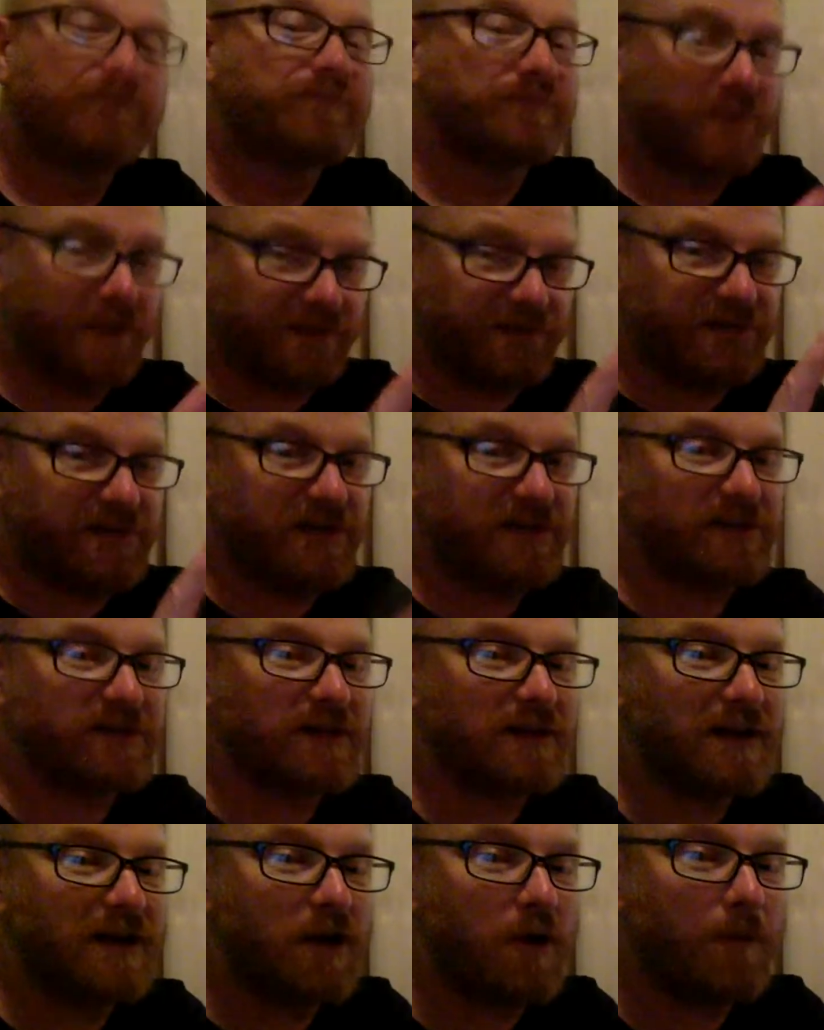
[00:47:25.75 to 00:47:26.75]
This is a
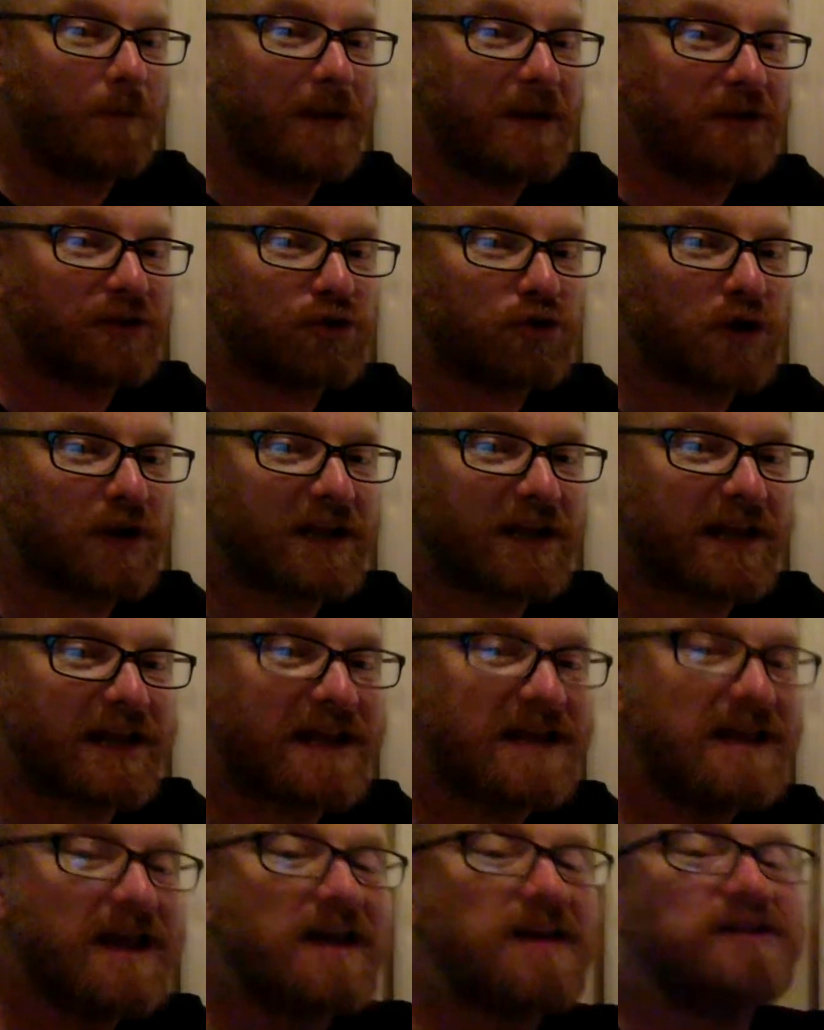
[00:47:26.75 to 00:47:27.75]
little bit
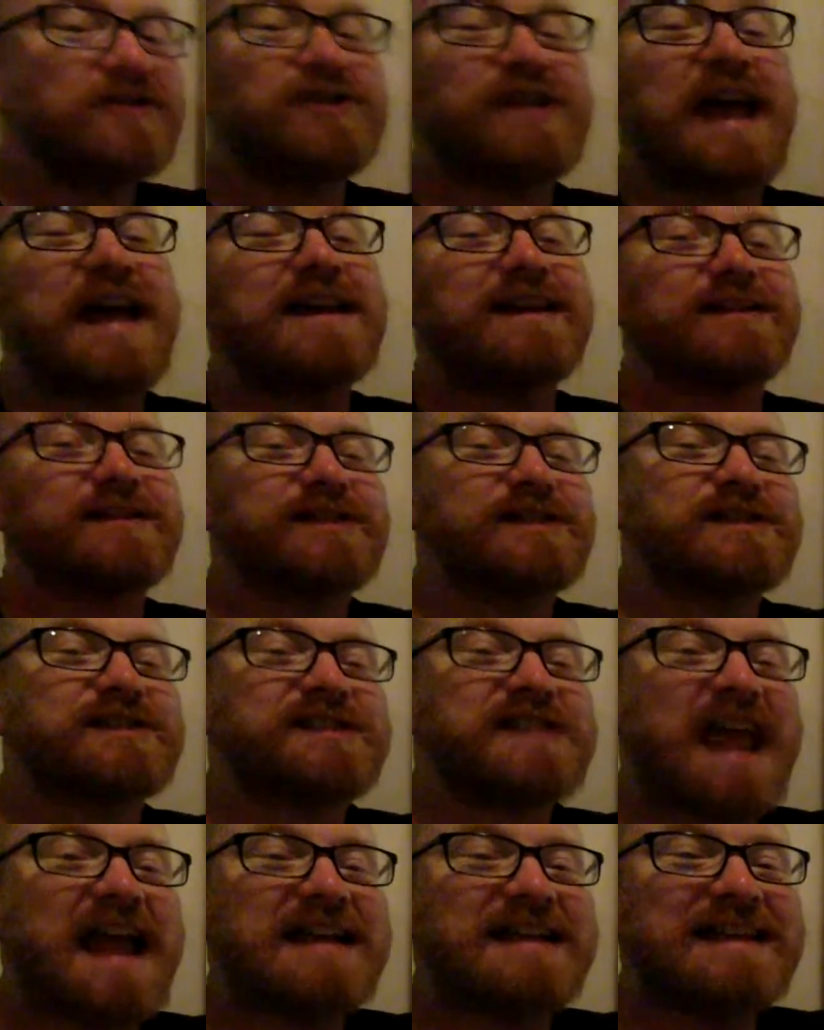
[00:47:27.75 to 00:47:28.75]
tricky. Takes a
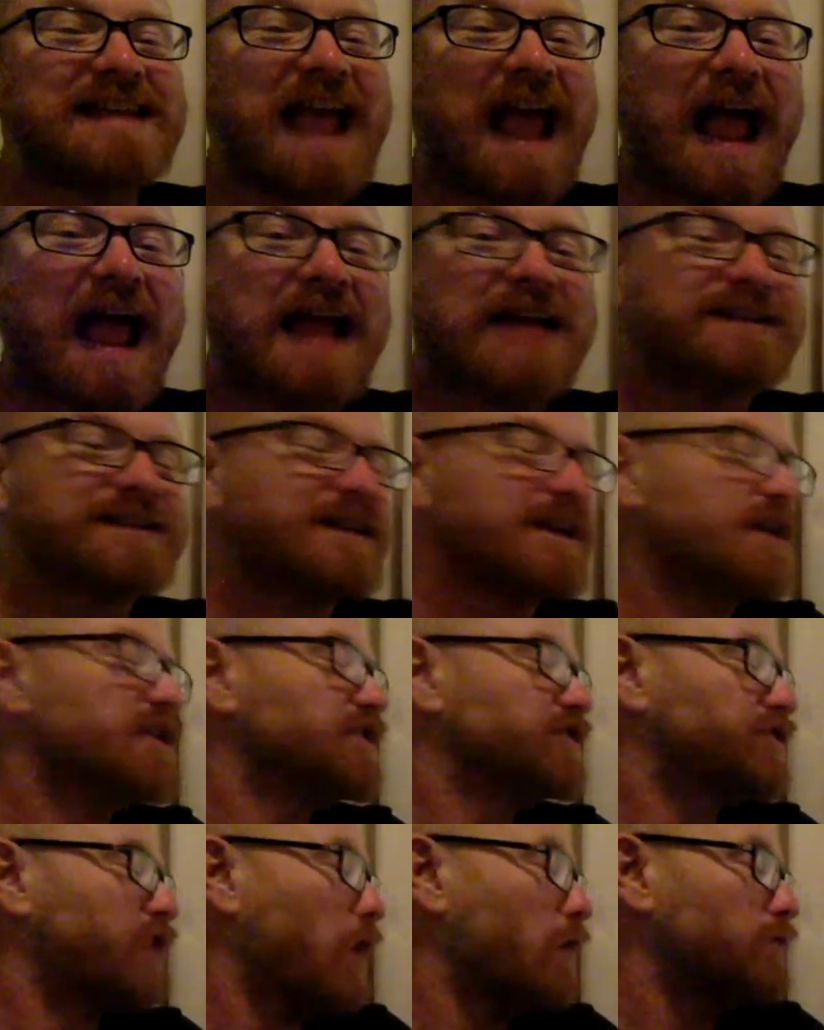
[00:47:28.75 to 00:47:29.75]
steady hand.
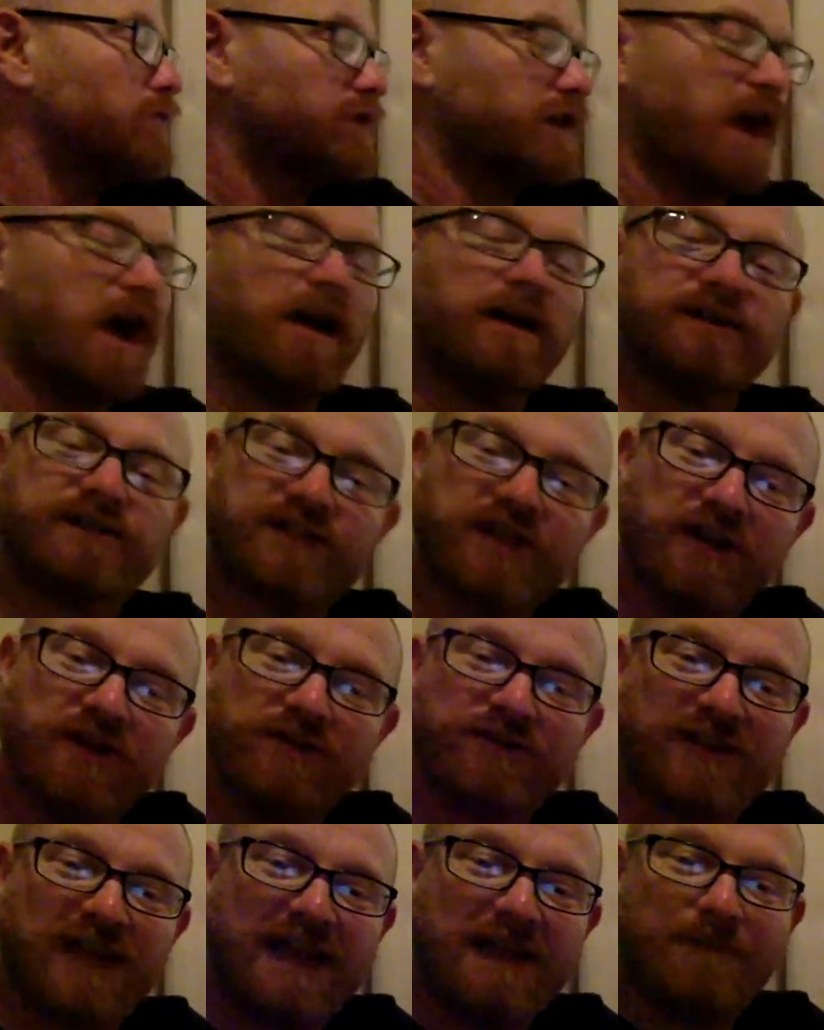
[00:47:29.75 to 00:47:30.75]
Don't cut too
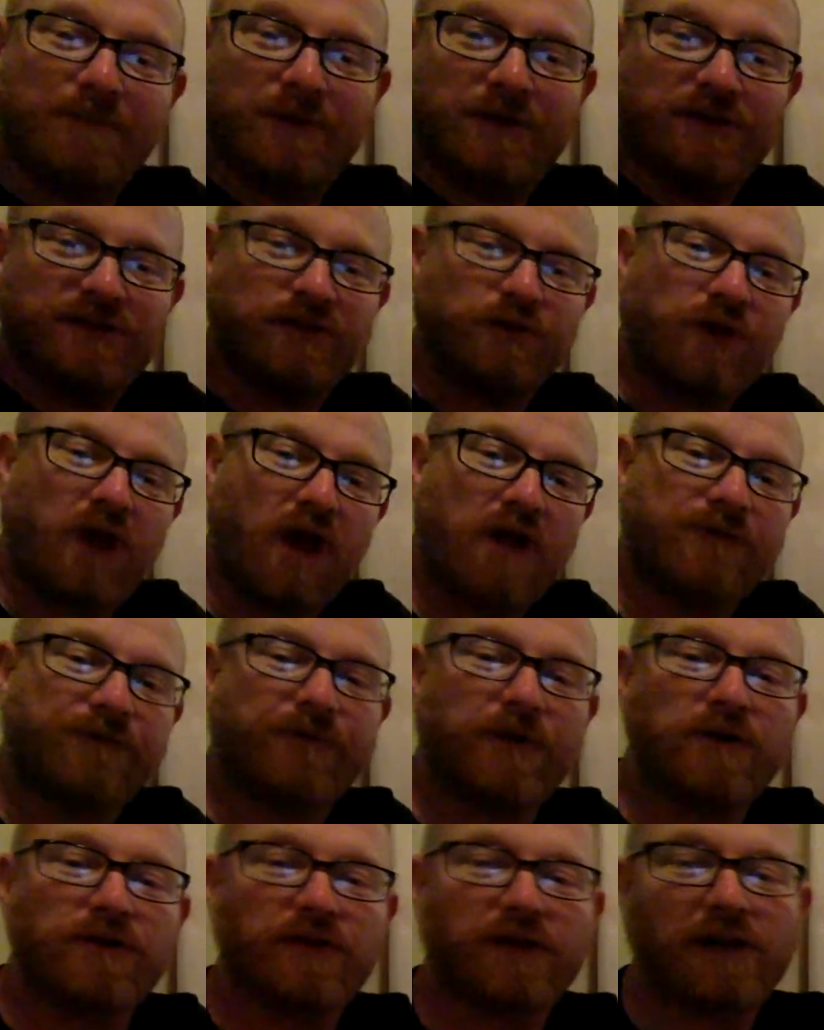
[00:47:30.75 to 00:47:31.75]
deep because you'll go
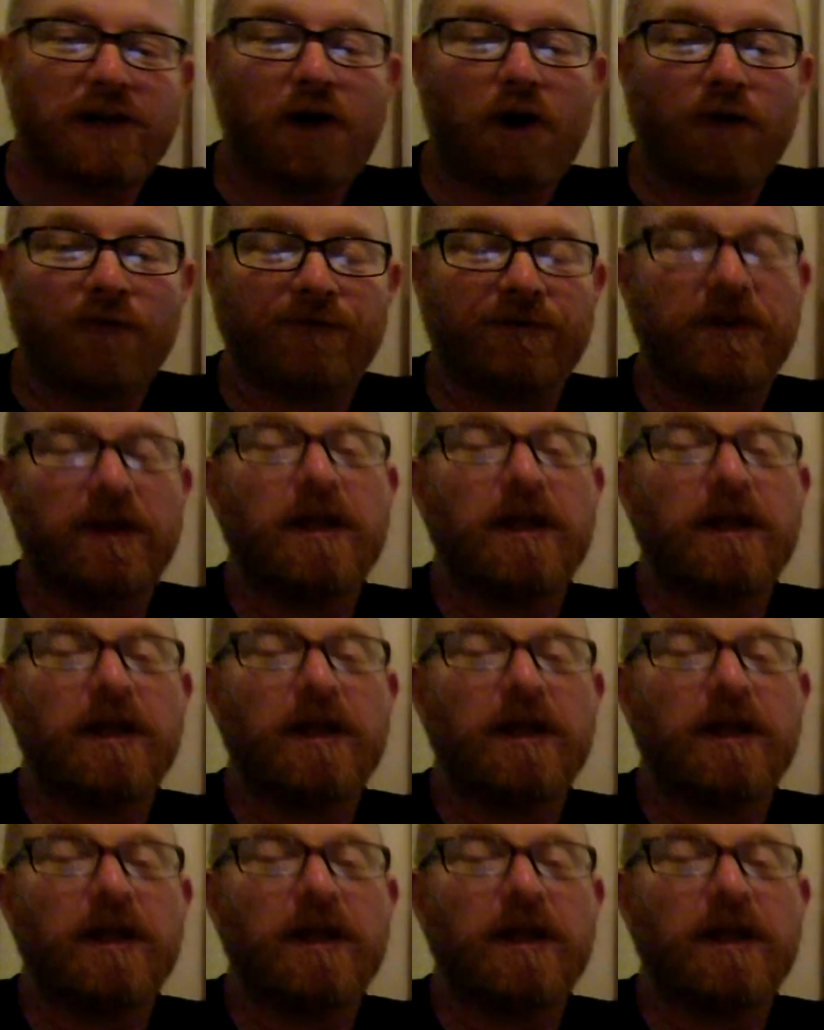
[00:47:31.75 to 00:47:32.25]
through the cloth.